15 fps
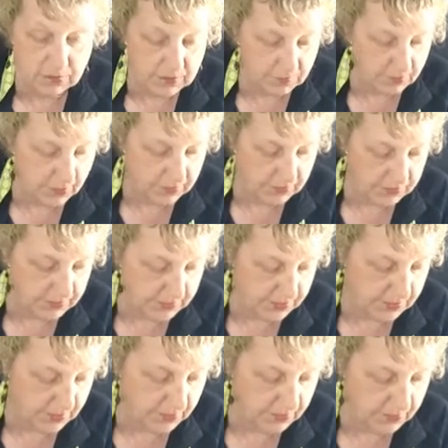with the butter in the
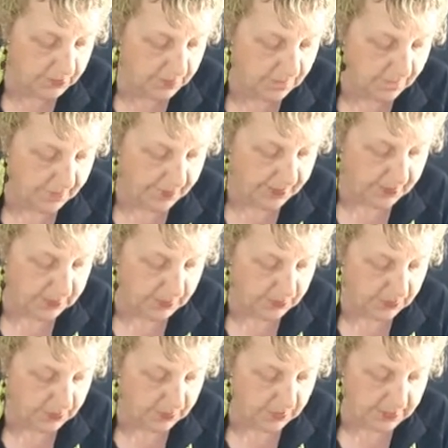dough and the
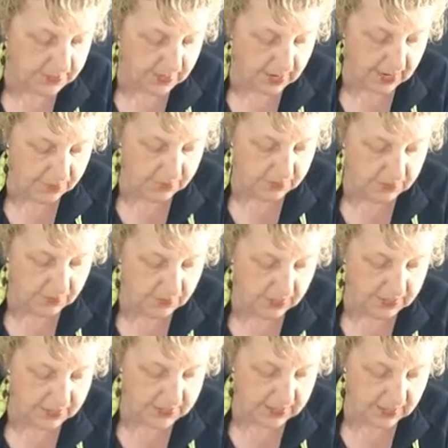butter on top, if you
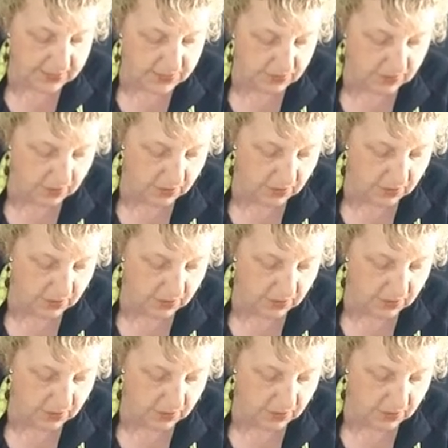let it set too